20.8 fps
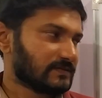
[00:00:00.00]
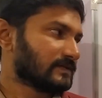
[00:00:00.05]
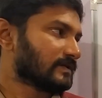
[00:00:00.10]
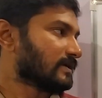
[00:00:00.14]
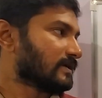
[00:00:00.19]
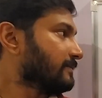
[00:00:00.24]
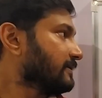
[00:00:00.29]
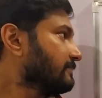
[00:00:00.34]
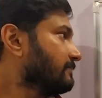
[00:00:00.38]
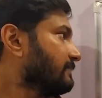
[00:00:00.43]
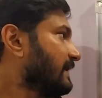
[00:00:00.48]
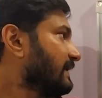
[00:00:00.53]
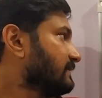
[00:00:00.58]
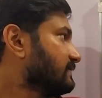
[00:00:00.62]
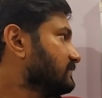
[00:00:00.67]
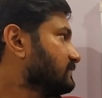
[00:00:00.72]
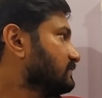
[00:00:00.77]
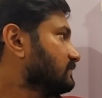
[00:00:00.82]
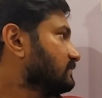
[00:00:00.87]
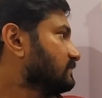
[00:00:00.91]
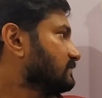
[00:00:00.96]
So, coming
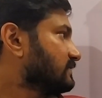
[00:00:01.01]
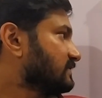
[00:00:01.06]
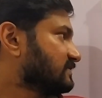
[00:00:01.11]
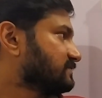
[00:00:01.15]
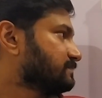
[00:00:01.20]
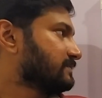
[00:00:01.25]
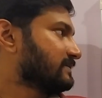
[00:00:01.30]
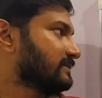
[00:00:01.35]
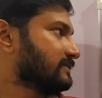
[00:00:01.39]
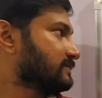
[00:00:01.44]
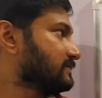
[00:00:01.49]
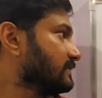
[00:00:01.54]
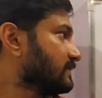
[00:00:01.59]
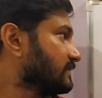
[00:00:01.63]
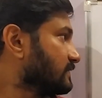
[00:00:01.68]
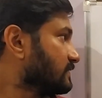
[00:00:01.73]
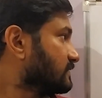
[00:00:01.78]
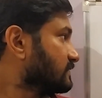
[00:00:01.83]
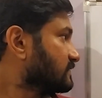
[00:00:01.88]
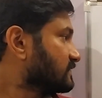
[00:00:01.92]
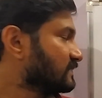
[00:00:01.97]
back to
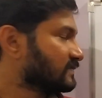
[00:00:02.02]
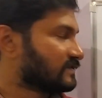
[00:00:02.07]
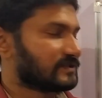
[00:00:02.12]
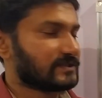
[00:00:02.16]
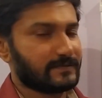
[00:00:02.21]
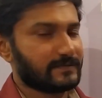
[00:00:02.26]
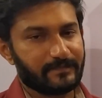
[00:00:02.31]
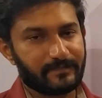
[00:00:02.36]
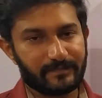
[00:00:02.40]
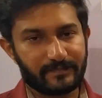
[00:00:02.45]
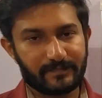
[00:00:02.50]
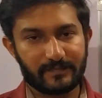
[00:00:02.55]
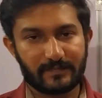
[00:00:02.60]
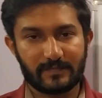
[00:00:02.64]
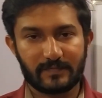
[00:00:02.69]
respiratory system,